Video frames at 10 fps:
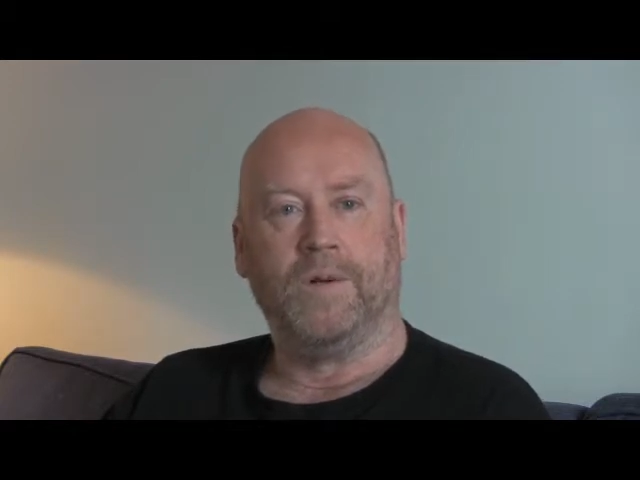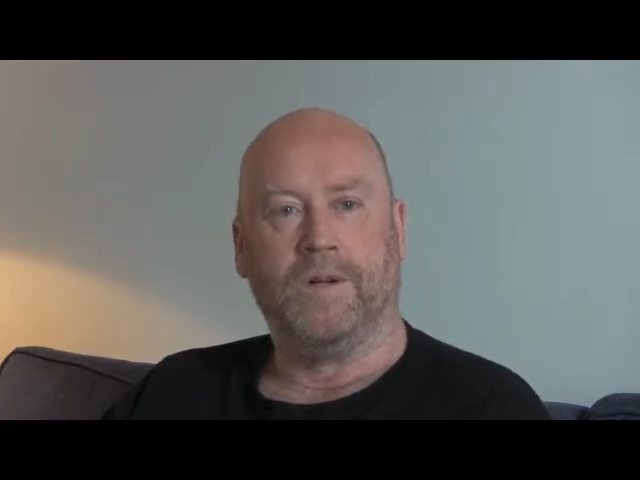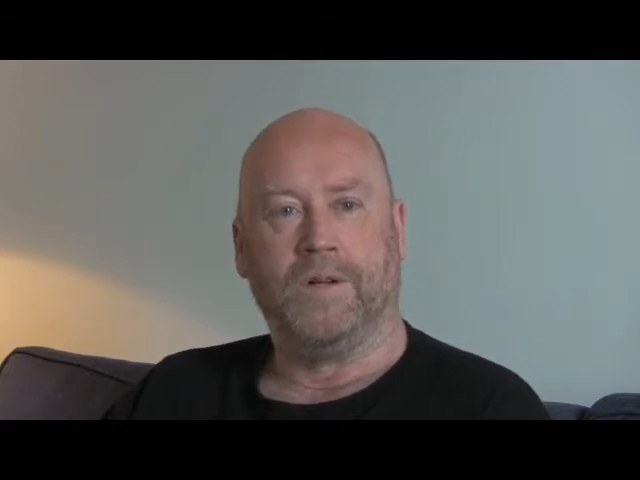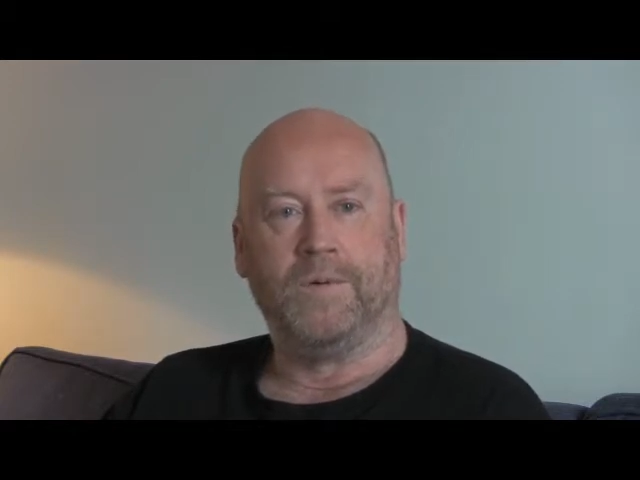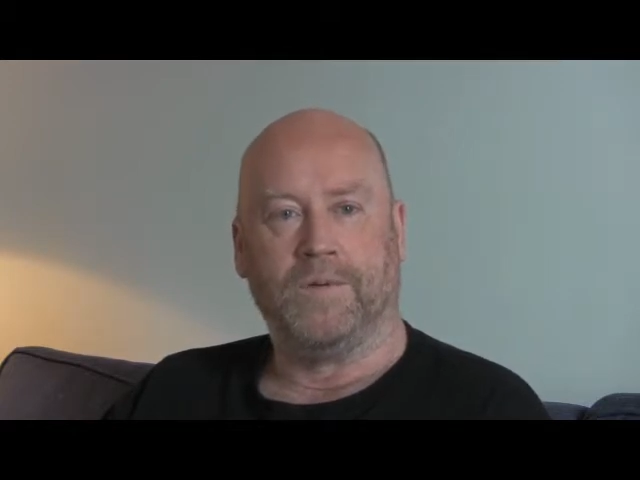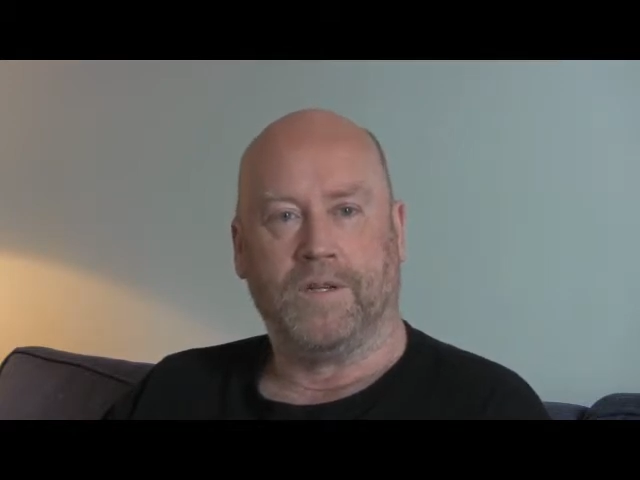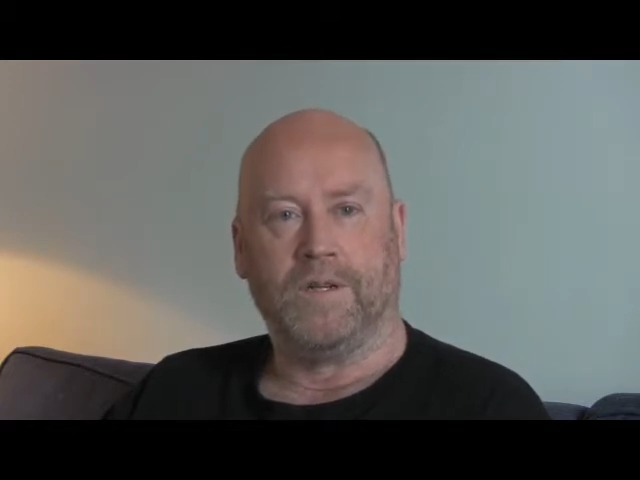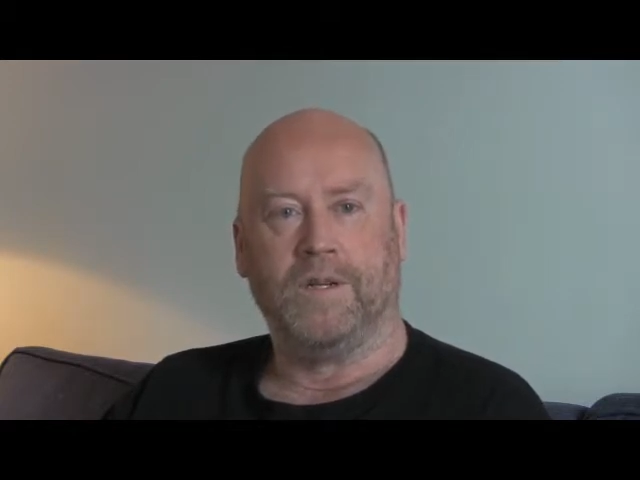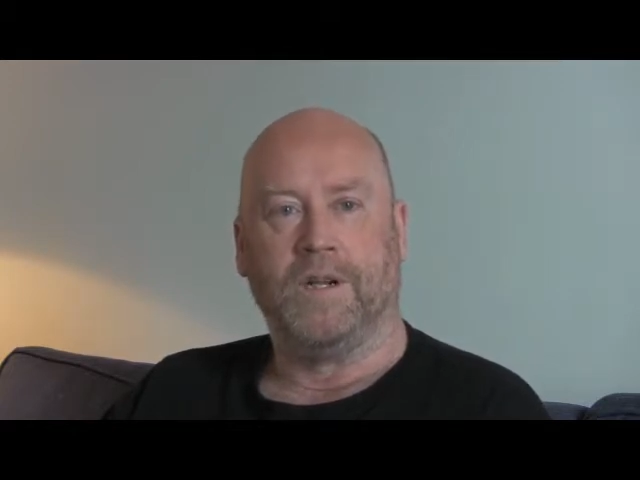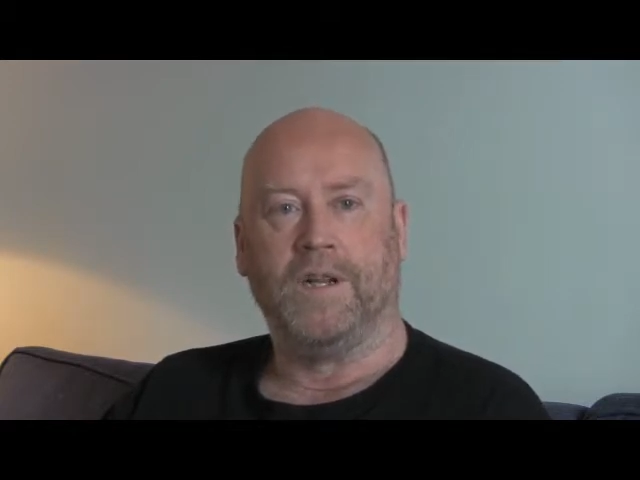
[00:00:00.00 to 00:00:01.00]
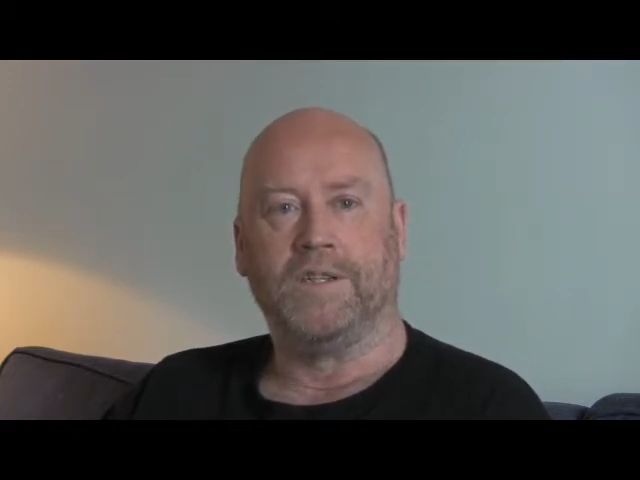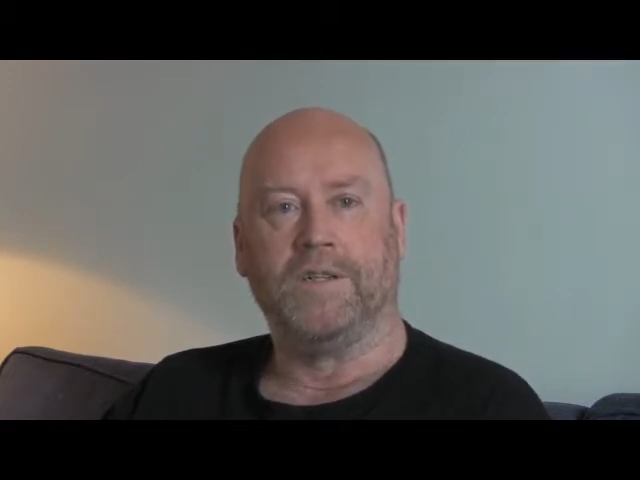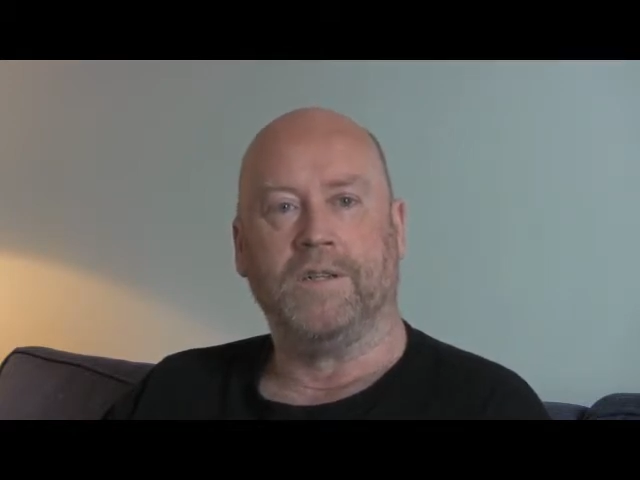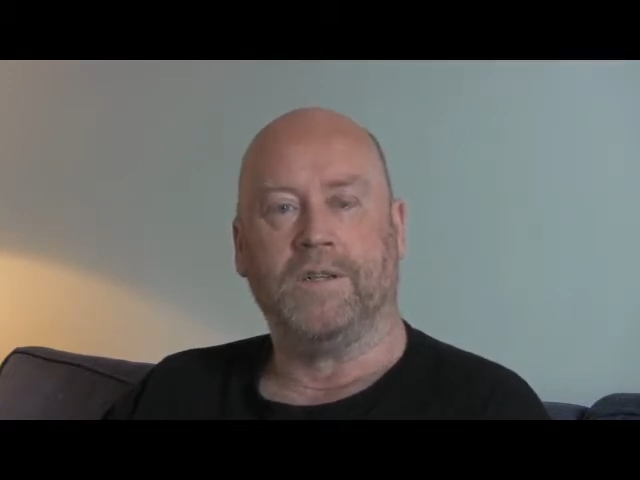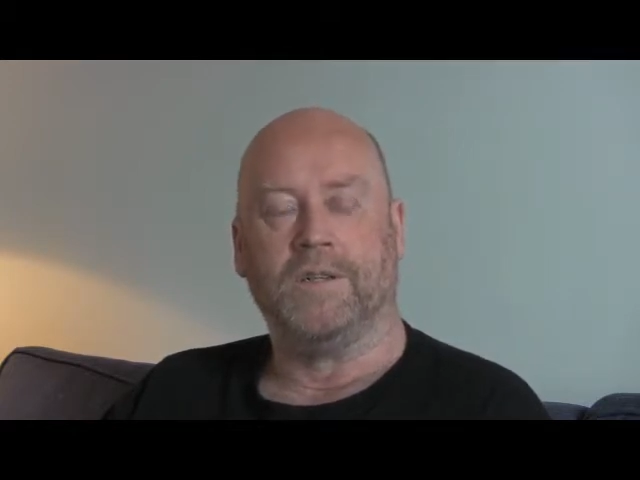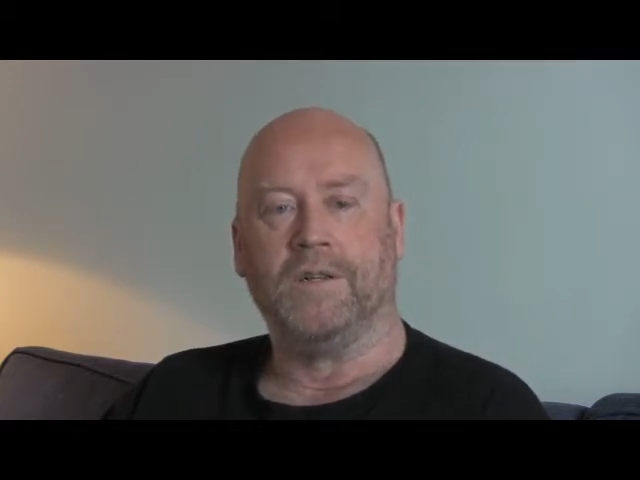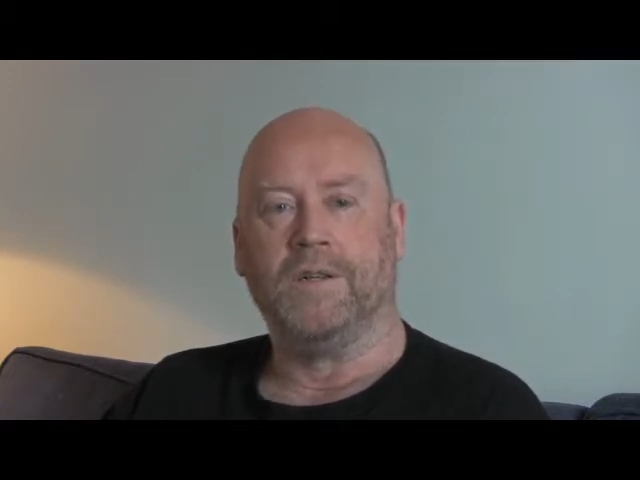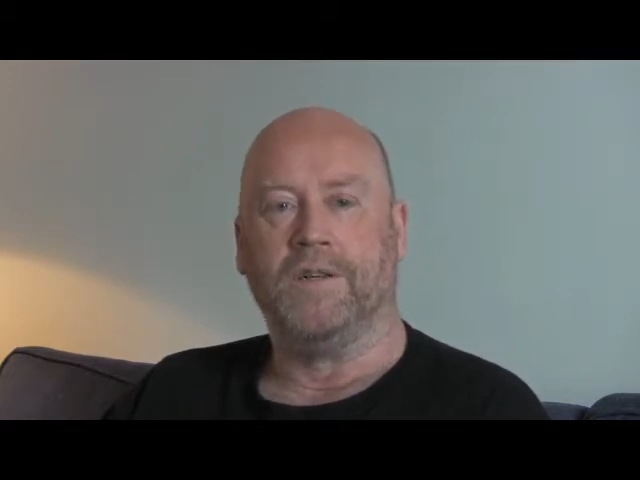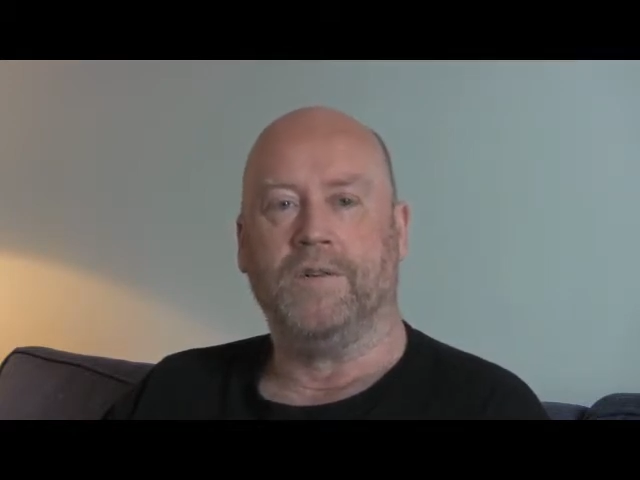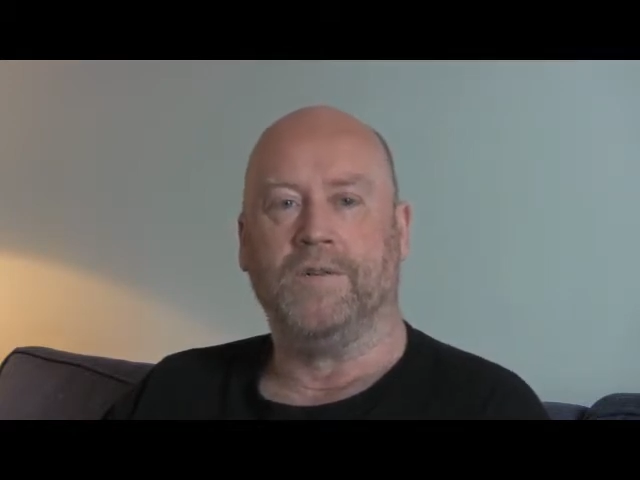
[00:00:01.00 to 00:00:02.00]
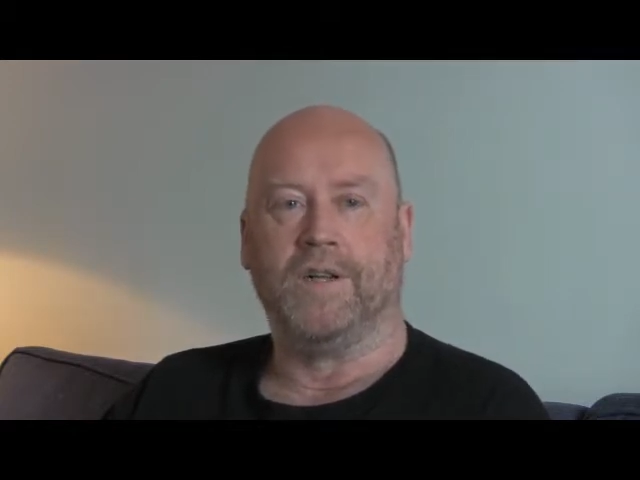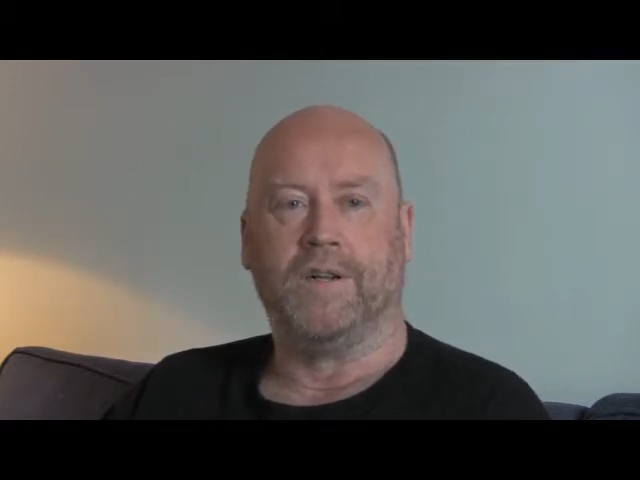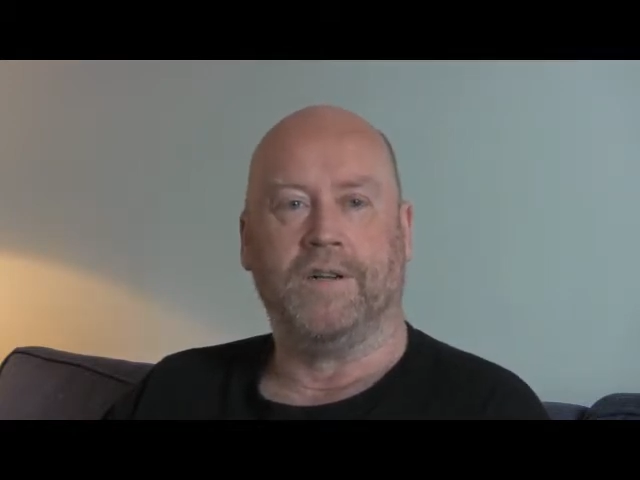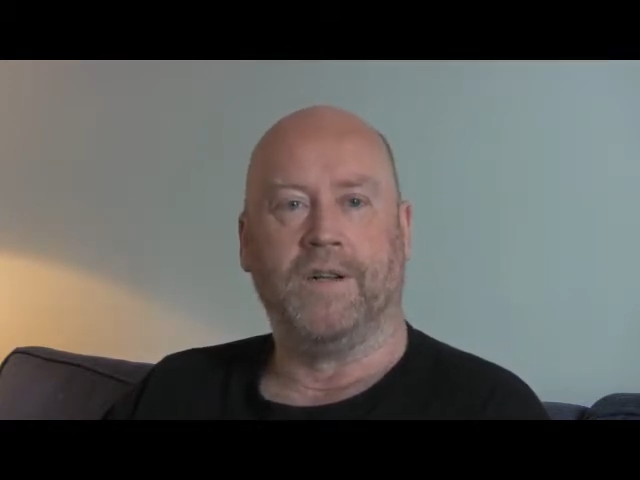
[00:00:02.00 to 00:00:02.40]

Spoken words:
and there was an election in New Zealand,